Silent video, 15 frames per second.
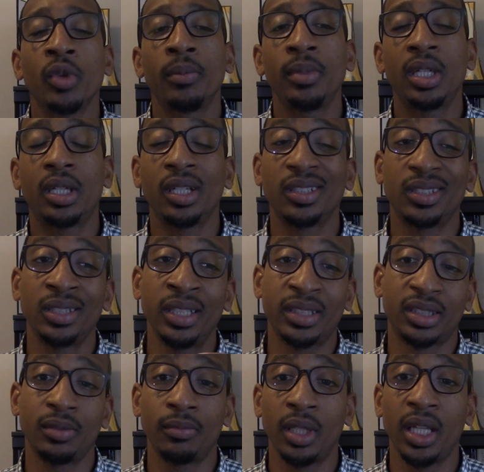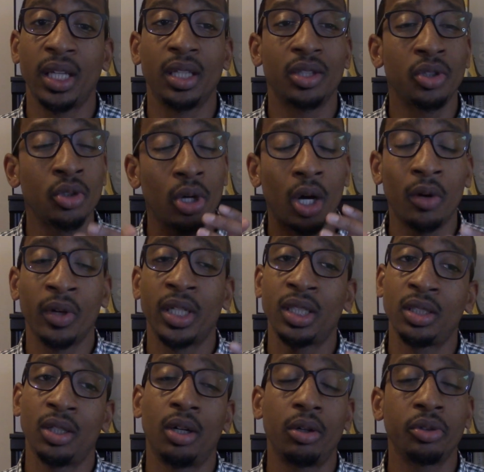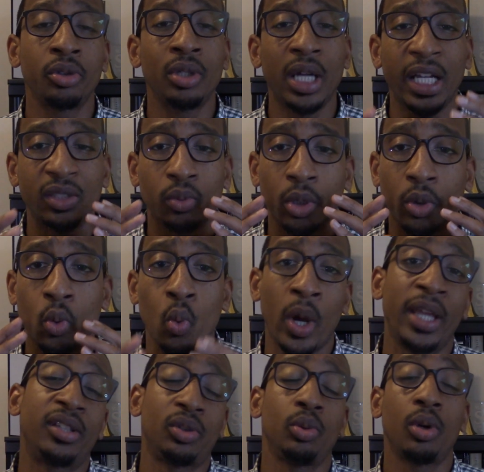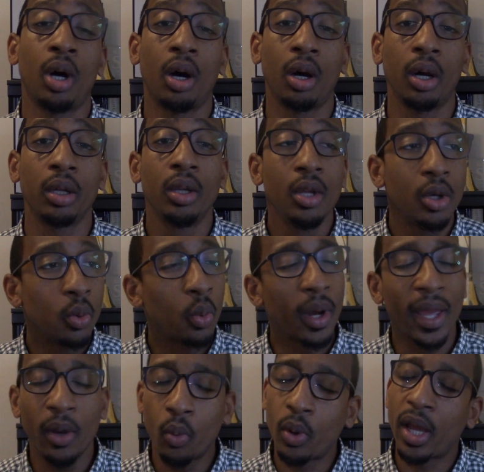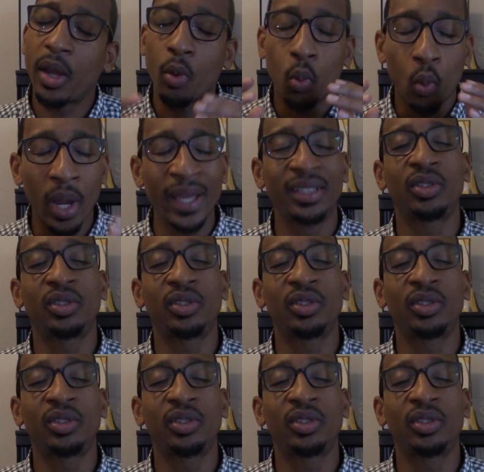Because listen, man, you already know, you guys work way too hard. Way